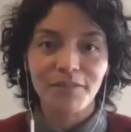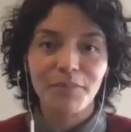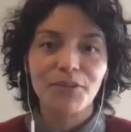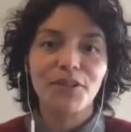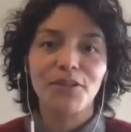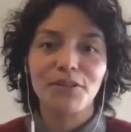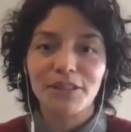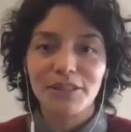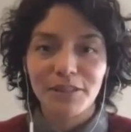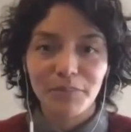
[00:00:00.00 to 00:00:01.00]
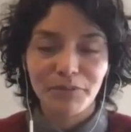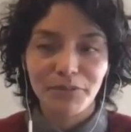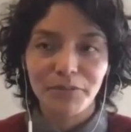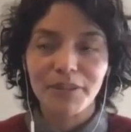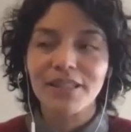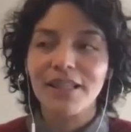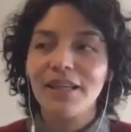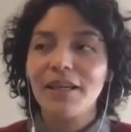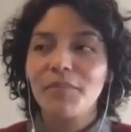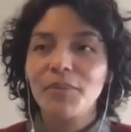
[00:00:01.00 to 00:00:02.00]
and musicologists and performers
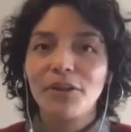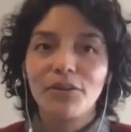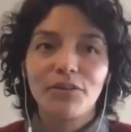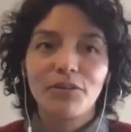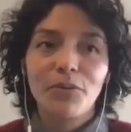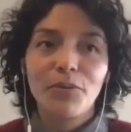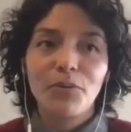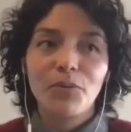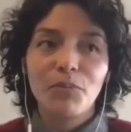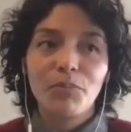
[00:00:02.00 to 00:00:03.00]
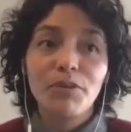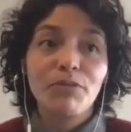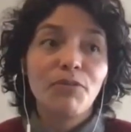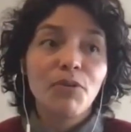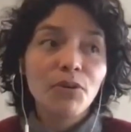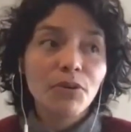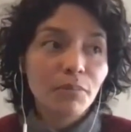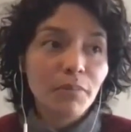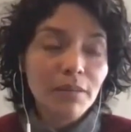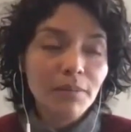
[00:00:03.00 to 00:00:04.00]
because
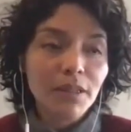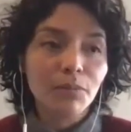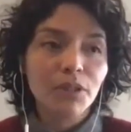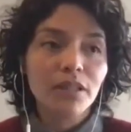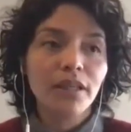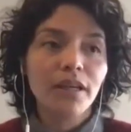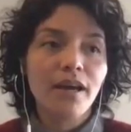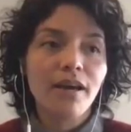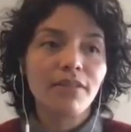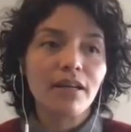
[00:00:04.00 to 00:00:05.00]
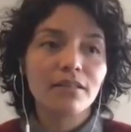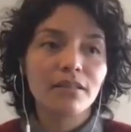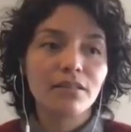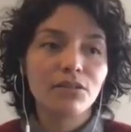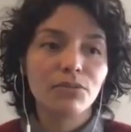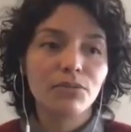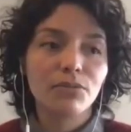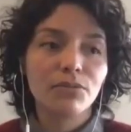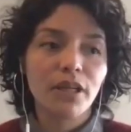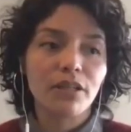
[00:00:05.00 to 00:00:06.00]
before maybe we didn't have access
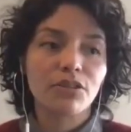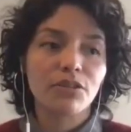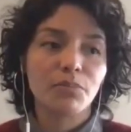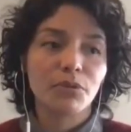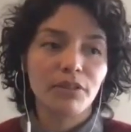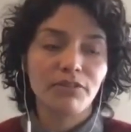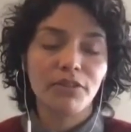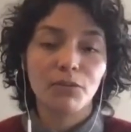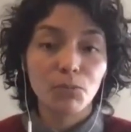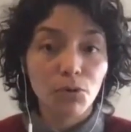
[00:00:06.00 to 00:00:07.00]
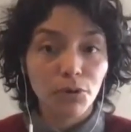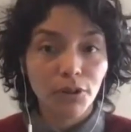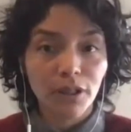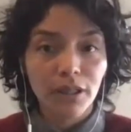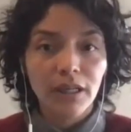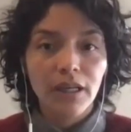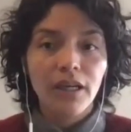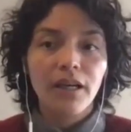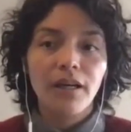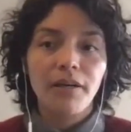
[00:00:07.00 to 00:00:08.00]
to such prolific work
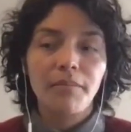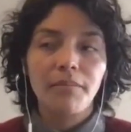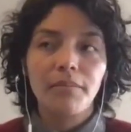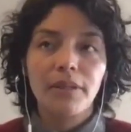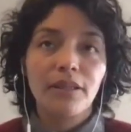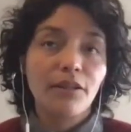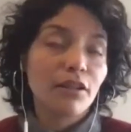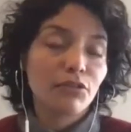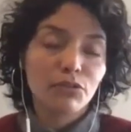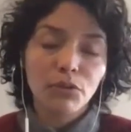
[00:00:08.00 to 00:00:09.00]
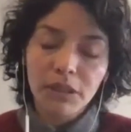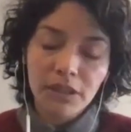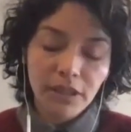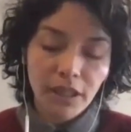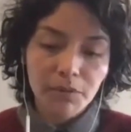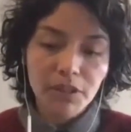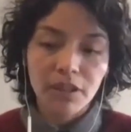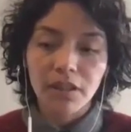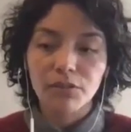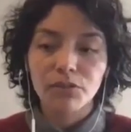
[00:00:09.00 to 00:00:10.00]
um, there are so many names
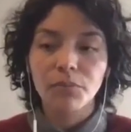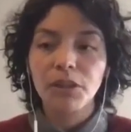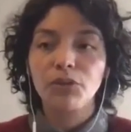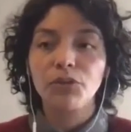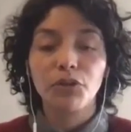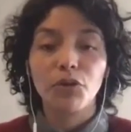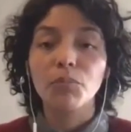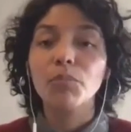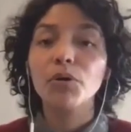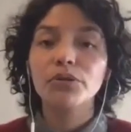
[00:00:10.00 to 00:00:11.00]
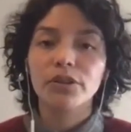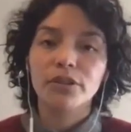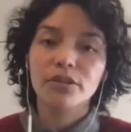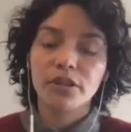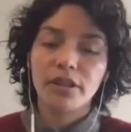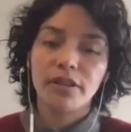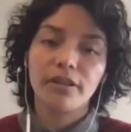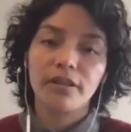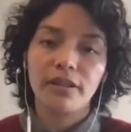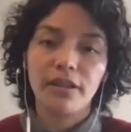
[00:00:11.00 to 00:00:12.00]
and there are so many other composers
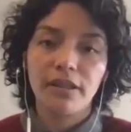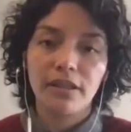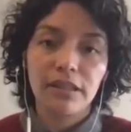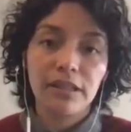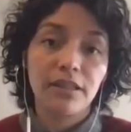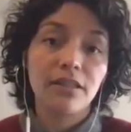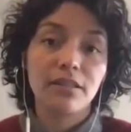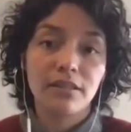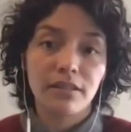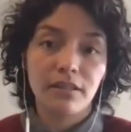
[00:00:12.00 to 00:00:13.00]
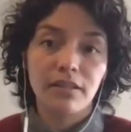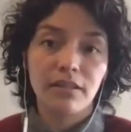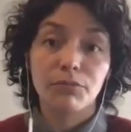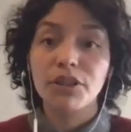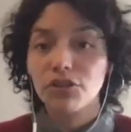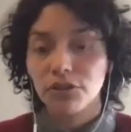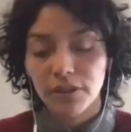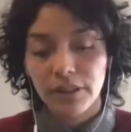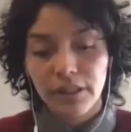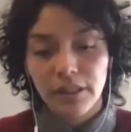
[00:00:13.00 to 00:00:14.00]
uh, eh, in this uh, region